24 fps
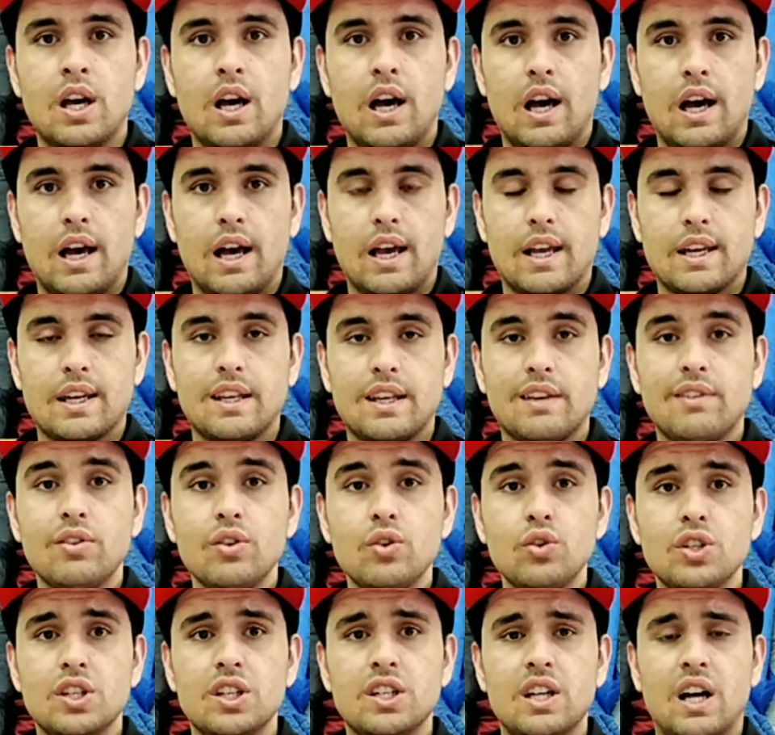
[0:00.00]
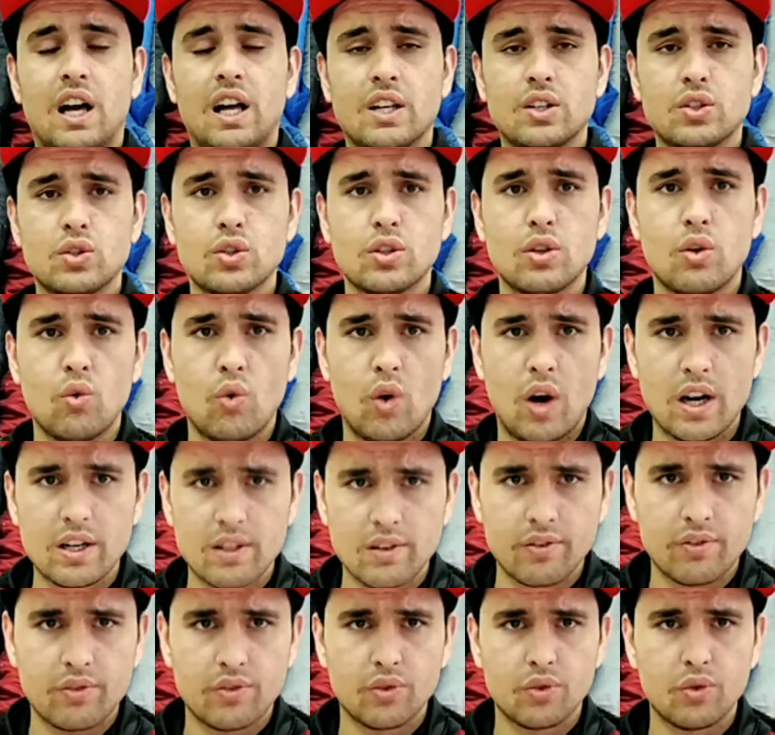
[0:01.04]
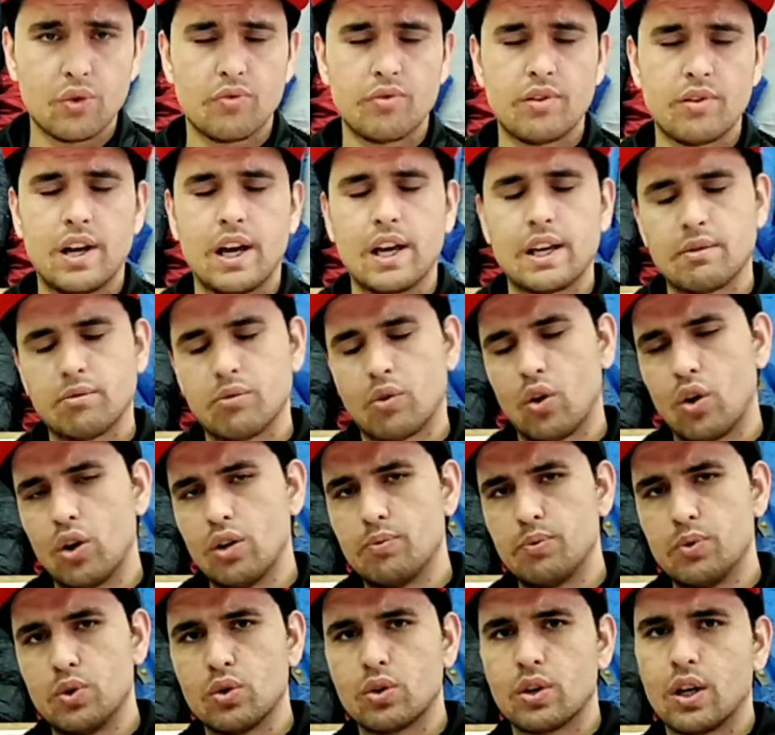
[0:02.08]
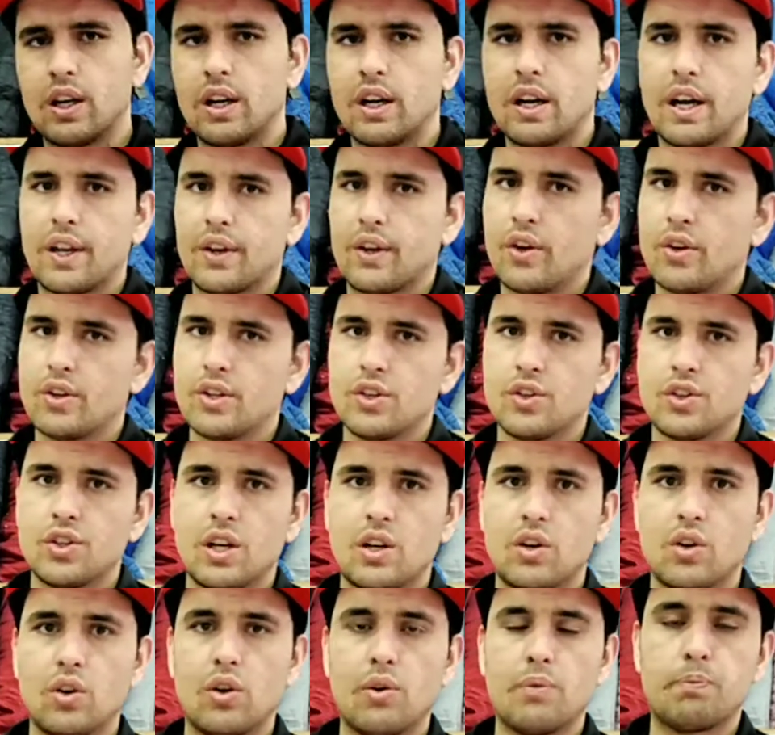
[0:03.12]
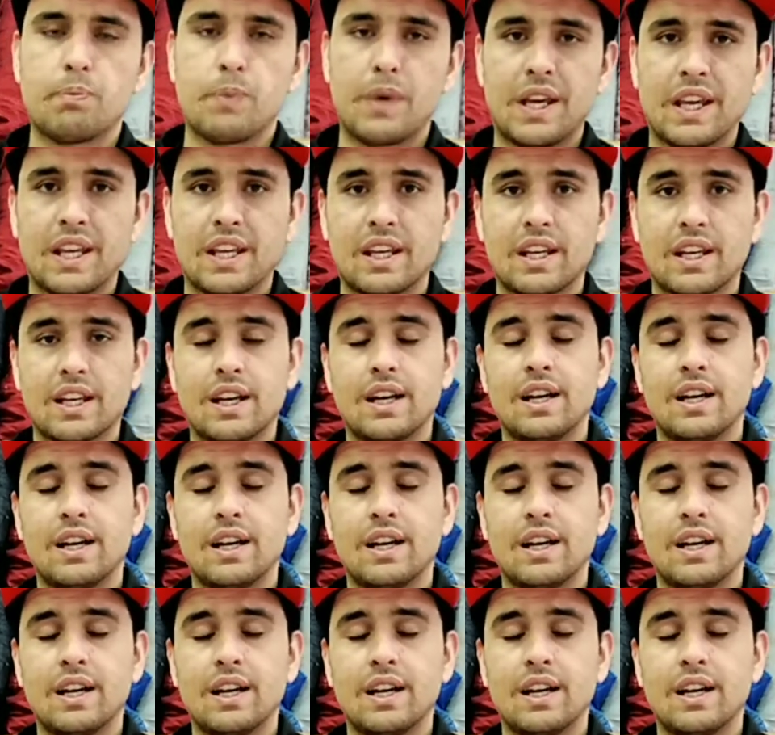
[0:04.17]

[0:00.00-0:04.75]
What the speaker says: and if you need also the waterproof like royal blue color, I got it yellow, pink,